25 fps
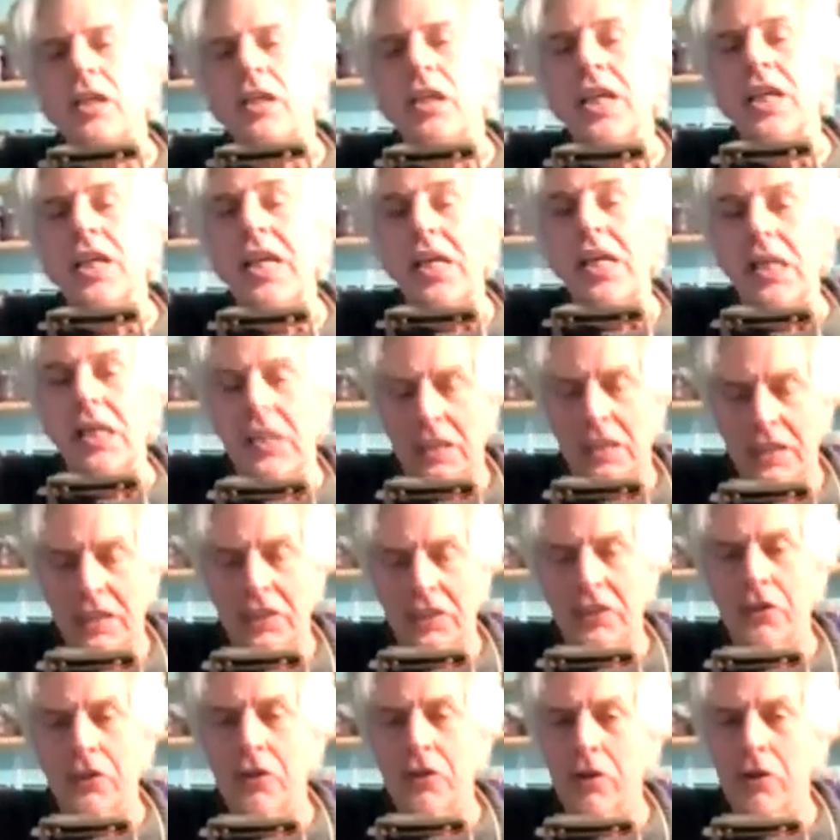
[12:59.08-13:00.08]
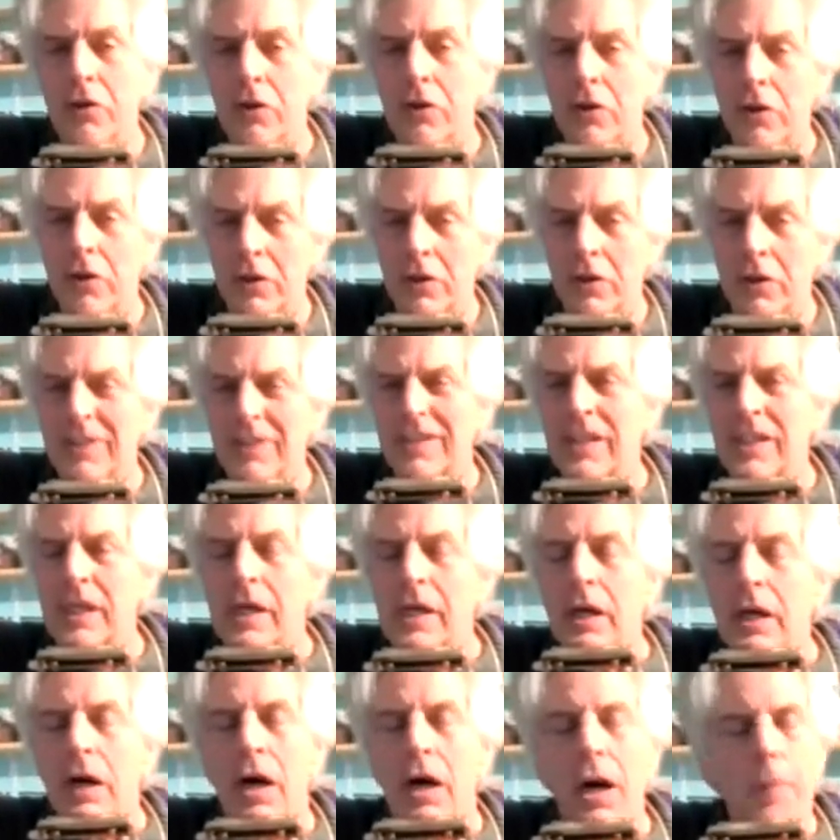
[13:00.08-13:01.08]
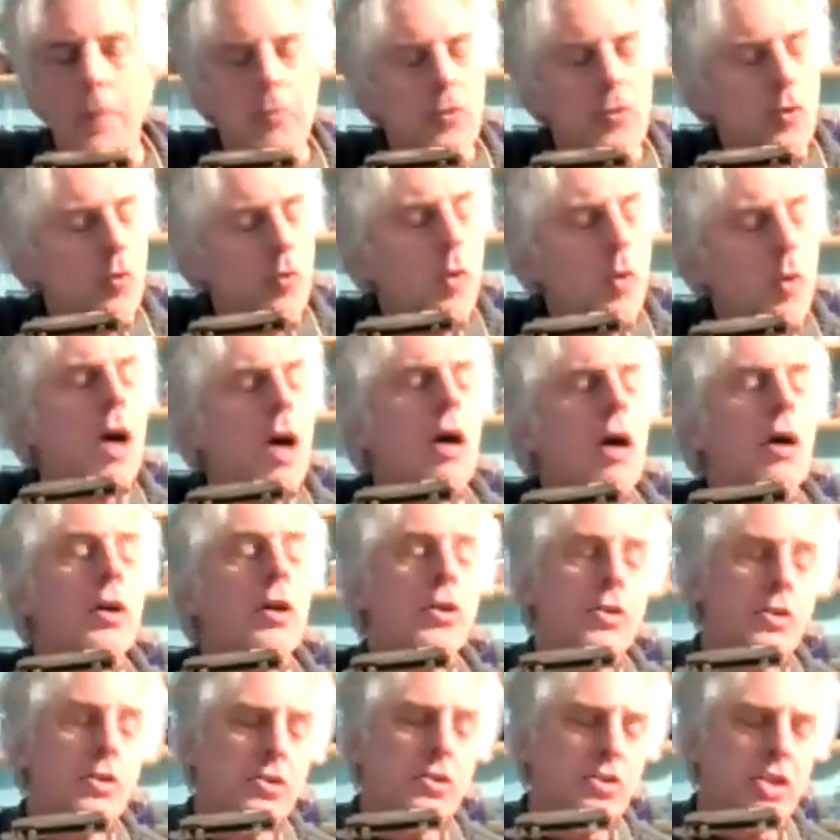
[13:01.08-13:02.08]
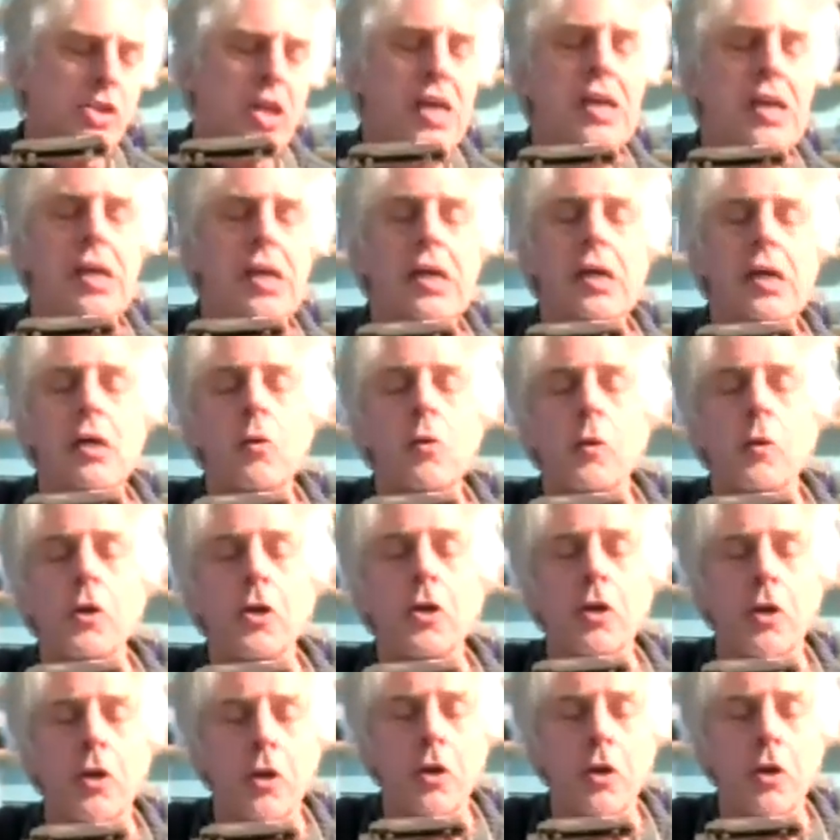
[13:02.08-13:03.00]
ladder up the water tower.